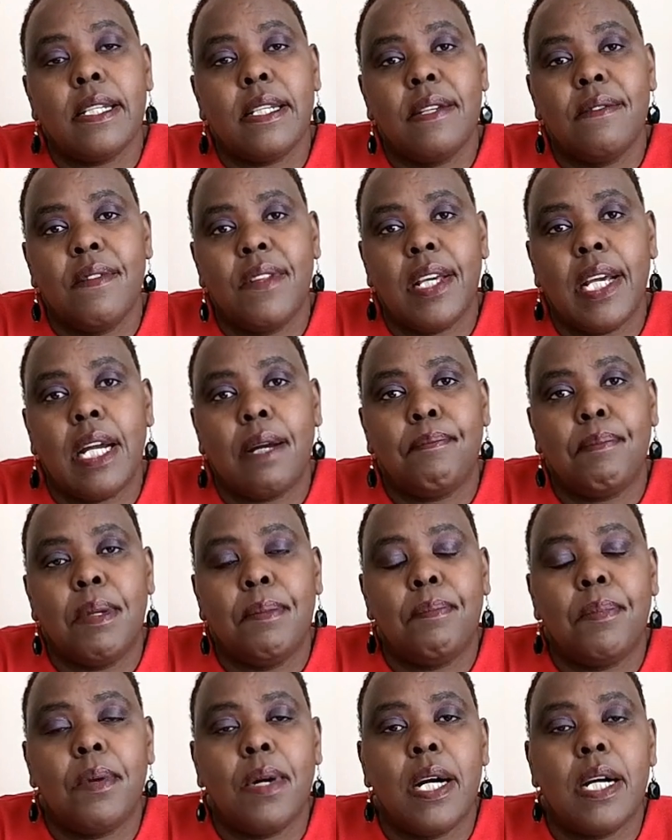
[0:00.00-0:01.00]
If the young
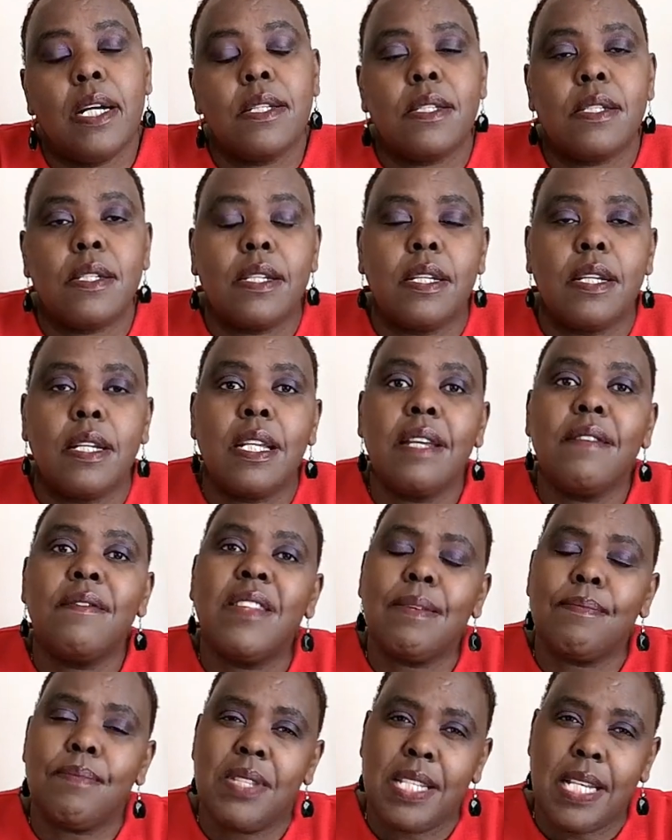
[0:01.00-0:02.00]
people asked, give
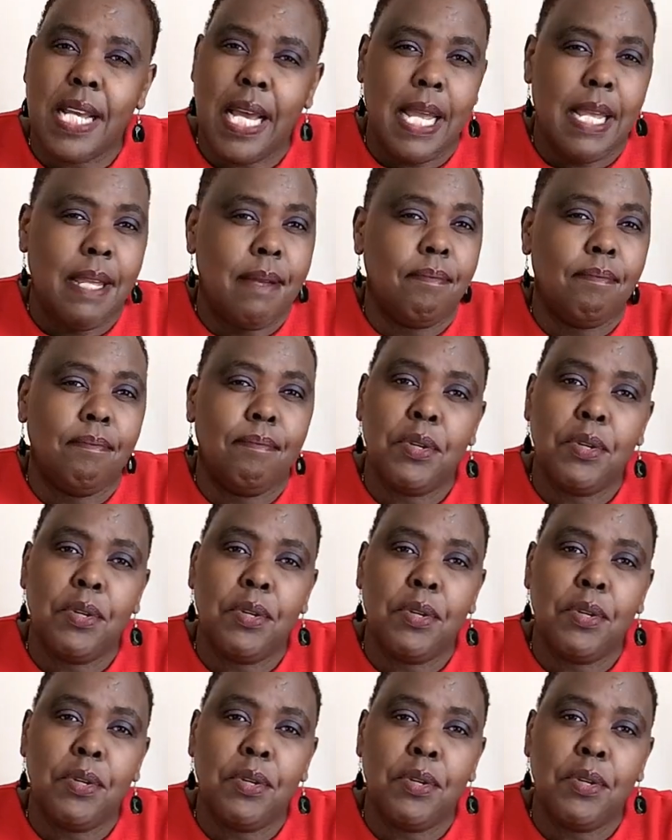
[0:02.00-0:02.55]
them time.